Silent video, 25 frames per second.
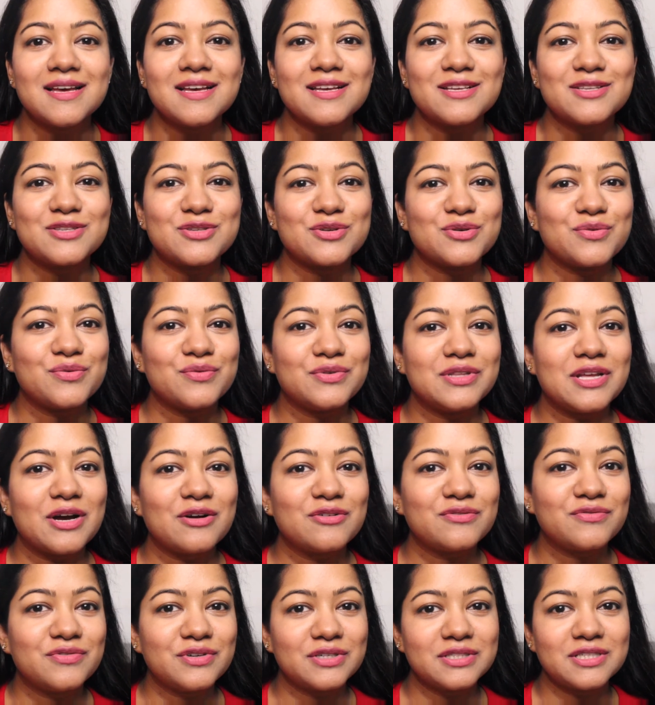So
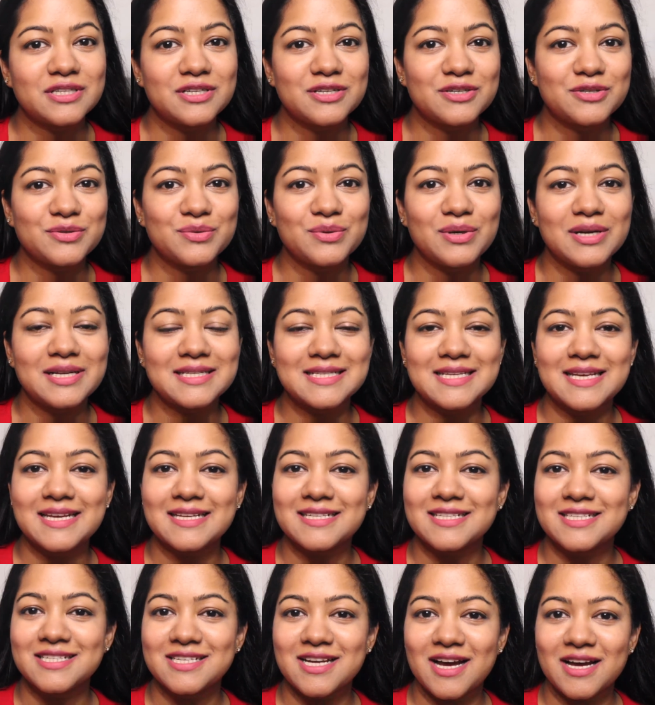without further ado, let's
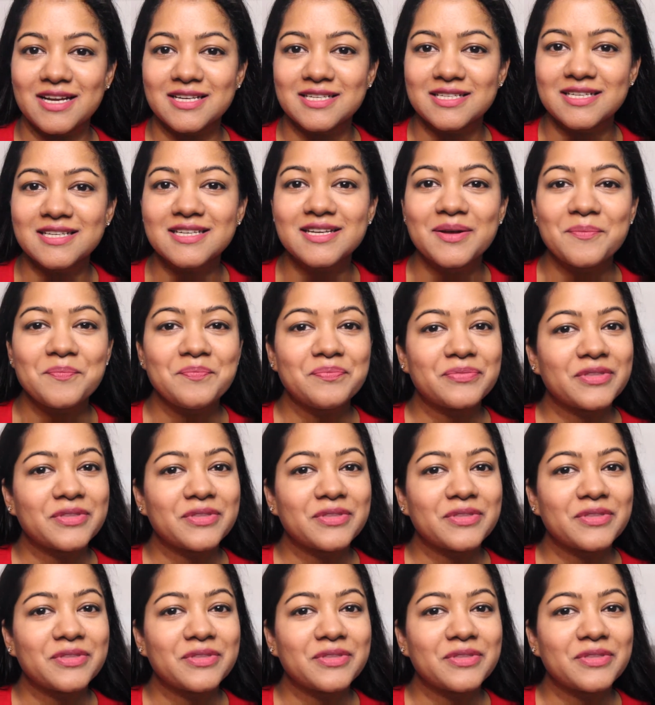get started.